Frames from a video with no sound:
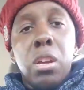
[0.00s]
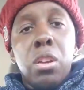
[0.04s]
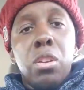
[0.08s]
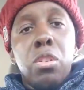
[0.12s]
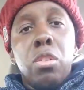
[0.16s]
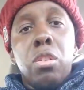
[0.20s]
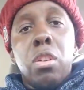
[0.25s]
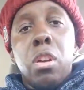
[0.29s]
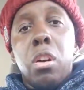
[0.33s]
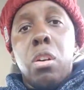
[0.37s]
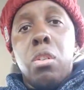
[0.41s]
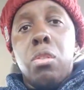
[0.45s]

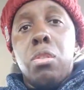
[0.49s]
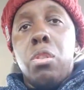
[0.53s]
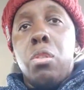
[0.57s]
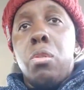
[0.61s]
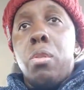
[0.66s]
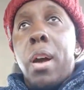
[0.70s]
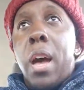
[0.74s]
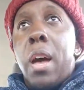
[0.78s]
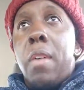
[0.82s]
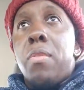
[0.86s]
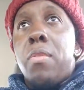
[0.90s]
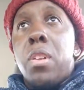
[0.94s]
you
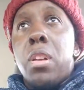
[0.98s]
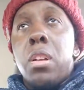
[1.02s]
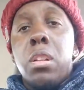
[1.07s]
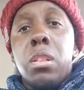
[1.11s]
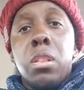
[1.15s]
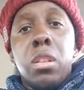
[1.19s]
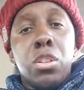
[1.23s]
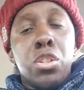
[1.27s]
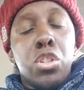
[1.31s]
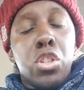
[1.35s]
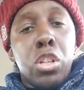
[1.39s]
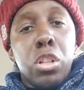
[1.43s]
have
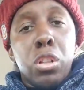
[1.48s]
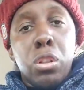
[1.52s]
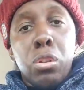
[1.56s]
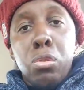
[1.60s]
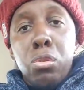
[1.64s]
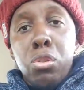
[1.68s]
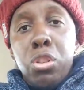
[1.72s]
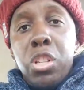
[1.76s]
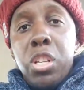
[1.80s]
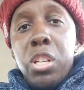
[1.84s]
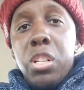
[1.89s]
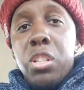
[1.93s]
the
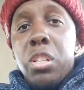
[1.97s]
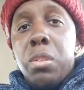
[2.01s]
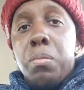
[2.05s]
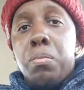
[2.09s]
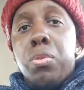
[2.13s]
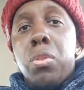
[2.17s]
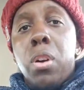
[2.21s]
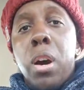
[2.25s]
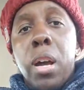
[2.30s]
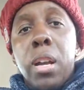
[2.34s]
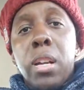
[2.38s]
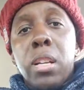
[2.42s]
solutions and
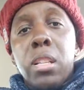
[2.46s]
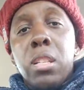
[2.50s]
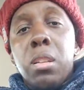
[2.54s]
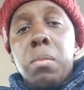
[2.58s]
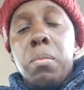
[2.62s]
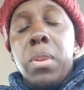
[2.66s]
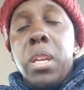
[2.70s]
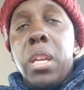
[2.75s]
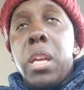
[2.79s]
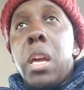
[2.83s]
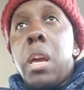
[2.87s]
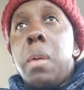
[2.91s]
products to
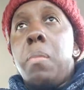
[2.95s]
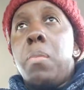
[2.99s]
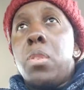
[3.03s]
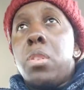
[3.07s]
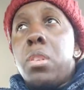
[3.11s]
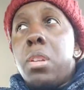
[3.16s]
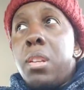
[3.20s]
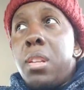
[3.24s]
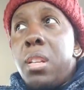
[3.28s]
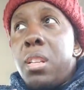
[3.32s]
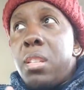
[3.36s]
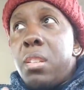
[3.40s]
be able
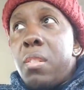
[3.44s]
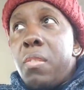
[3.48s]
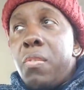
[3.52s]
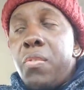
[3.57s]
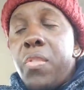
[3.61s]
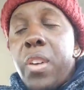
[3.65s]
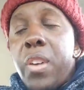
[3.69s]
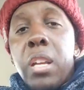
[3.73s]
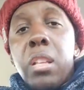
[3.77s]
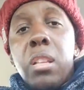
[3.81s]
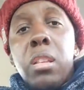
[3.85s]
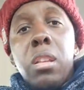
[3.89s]
to
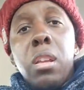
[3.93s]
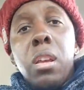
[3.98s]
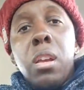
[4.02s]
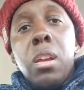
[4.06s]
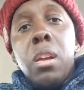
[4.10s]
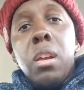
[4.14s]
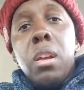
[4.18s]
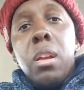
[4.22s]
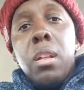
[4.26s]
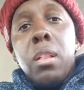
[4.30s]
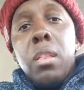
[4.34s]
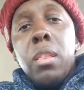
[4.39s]
disinfect
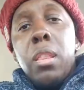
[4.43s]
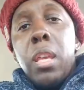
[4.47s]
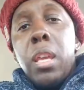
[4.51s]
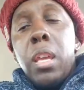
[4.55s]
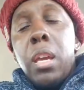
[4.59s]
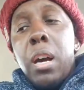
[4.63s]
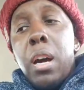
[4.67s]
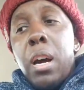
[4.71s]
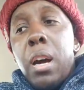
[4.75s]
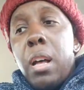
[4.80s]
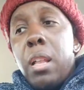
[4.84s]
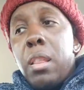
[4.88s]

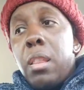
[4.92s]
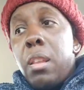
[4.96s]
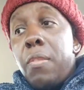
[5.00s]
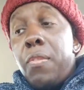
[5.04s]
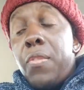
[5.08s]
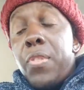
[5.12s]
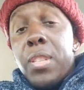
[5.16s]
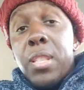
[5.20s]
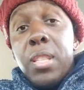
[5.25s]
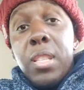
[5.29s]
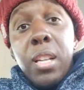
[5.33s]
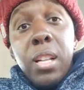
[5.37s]
the
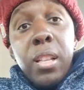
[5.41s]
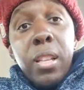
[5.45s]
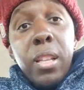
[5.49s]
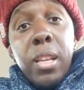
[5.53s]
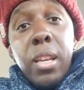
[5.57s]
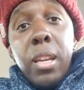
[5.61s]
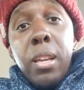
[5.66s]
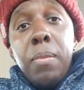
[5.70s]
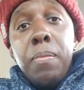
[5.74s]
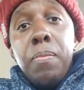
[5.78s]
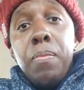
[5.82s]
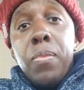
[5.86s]

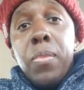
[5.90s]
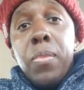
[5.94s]
facility,